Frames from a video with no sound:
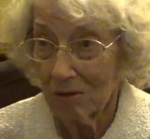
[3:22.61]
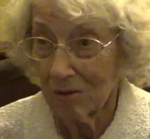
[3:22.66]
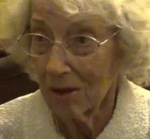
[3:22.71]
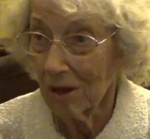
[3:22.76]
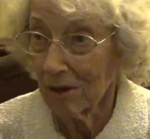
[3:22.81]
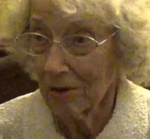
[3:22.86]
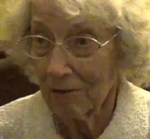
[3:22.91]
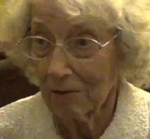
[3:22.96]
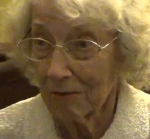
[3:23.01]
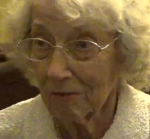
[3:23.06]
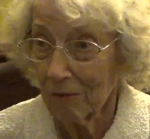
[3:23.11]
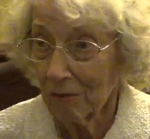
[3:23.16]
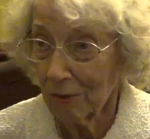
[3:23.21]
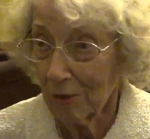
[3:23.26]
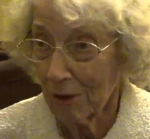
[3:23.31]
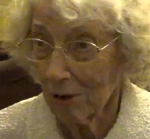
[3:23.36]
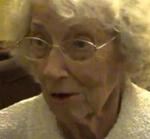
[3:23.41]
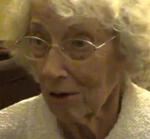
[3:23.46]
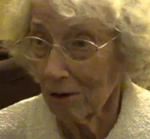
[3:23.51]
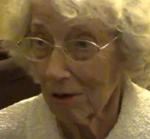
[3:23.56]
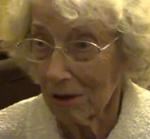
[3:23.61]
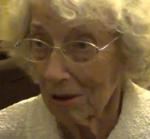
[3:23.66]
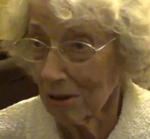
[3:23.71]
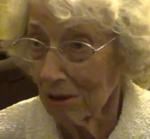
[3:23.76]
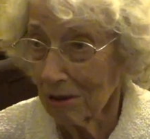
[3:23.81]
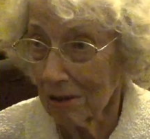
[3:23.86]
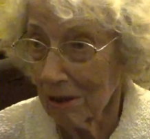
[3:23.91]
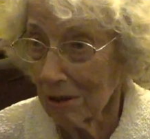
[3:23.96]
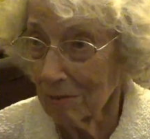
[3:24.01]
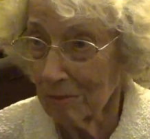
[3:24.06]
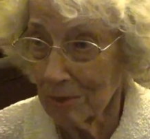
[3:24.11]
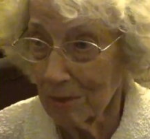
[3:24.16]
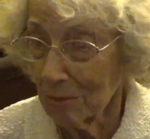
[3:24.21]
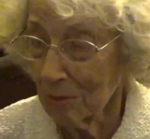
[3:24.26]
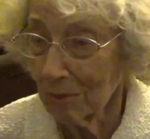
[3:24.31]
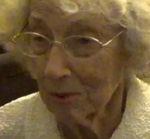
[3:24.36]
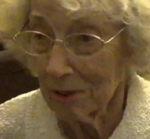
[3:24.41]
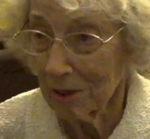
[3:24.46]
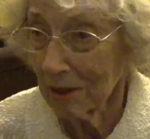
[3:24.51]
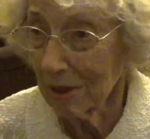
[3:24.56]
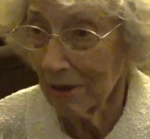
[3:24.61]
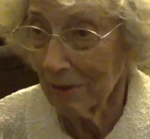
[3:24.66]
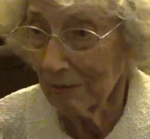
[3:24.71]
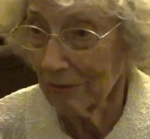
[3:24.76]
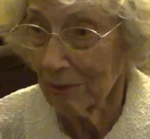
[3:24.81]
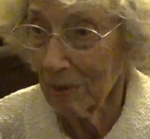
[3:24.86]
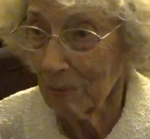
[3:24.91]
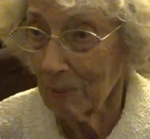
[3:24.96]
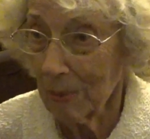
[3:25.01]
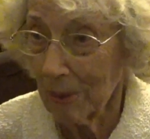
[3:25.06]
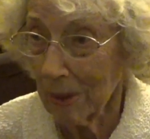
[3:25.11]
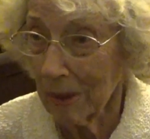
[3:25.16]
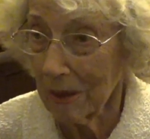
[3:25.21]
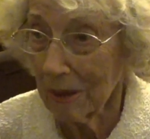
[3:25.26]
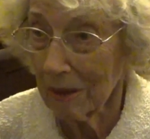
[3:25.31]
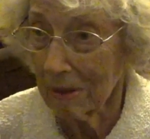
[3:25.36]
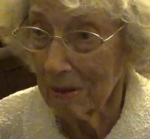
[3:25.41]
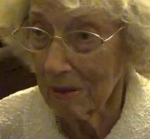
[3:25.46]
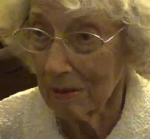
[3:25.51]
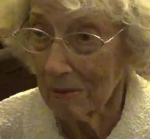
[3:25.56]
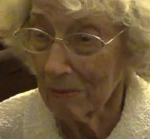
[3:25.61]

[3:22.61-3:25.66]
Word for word: not for a garden club, you wouldn't have to pay.